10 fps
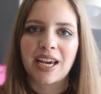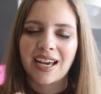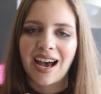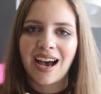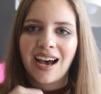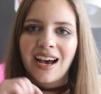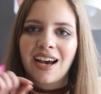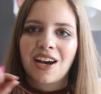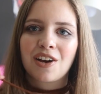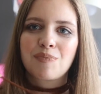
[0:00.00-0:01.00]
Pick
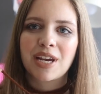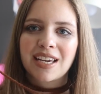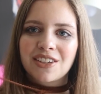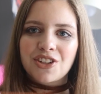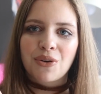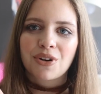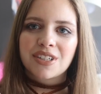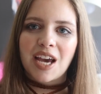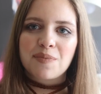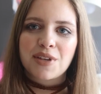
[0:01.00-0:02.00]
a, pick a
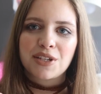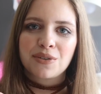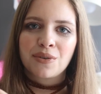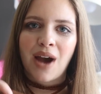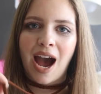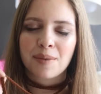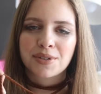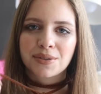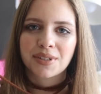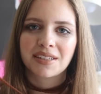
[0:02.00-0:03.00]
choker type that you
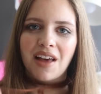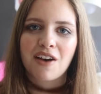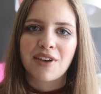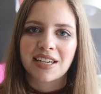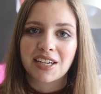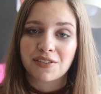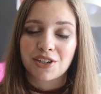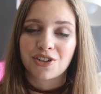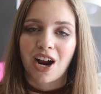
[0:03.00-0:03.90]
absolutely love and give it a